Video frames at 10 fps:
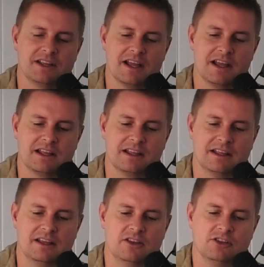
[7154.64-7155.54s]
yeah.
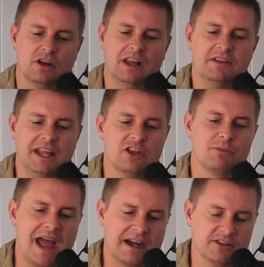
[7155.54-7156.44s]
Mm. So I'd love to get you
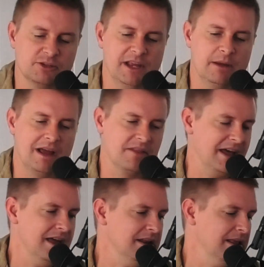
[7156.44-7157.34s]
back to speak about
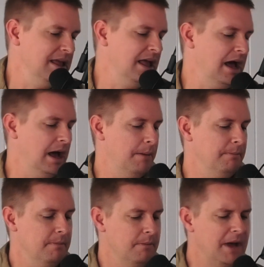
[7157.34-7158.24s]
that.
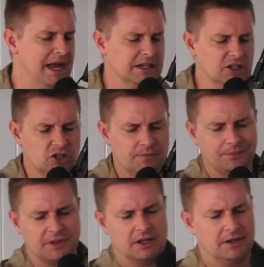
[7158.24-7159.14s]
Um, mate,
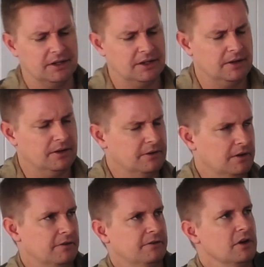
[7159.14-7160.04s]

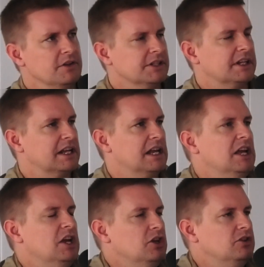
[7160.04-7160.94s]
uh, firstly,
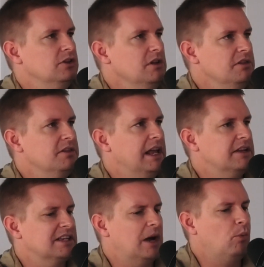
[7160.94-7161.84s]
do you think
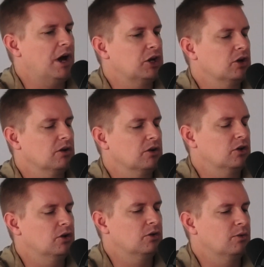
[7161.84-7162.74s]
someone
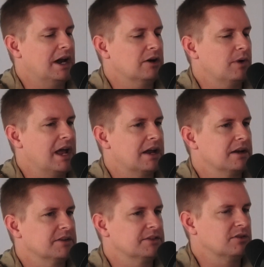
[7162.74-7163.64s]
could run
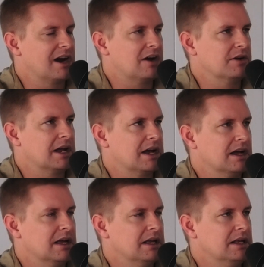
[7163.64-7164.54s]
around Australia
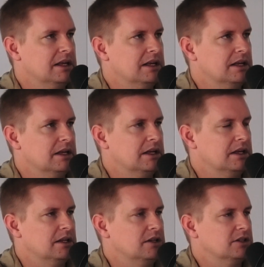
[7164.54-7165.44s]

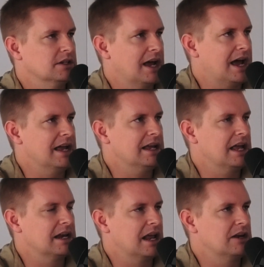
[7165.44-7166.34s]
today
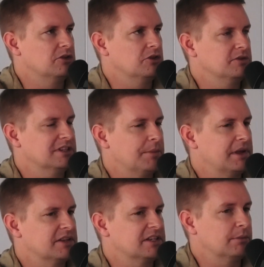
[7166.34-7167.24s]
and, and do
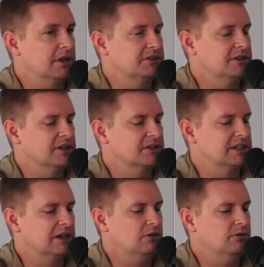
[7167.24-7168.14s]
something similar to
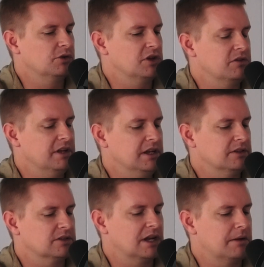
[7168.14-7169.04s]
yourself? Or do you think
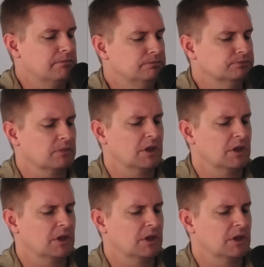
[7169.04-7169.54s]
it's. Um,